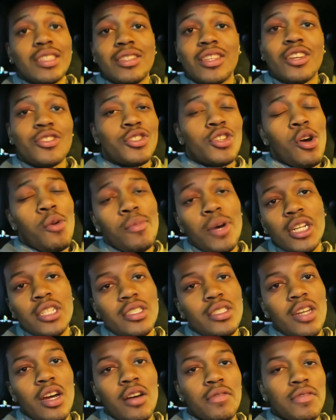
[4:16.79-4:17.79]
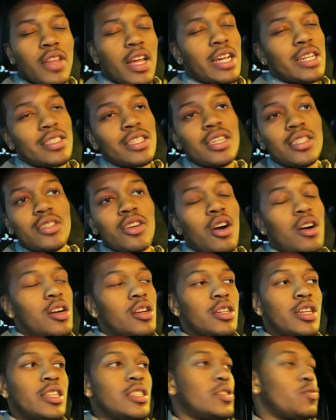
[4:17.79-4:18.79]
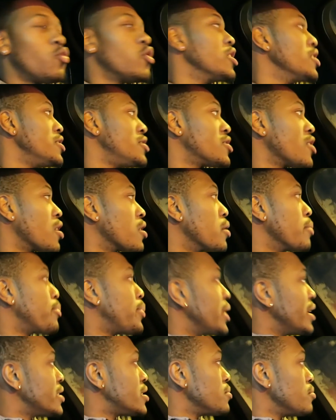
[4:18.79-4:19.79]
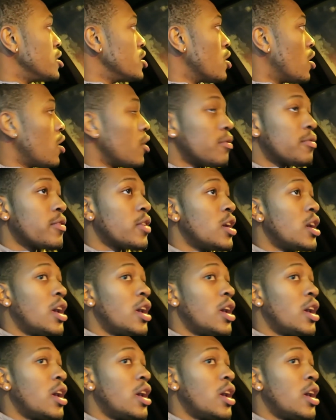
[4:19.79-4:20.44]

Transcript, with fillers: There's so much stuff. Like, this car, it's really starting to piss me off.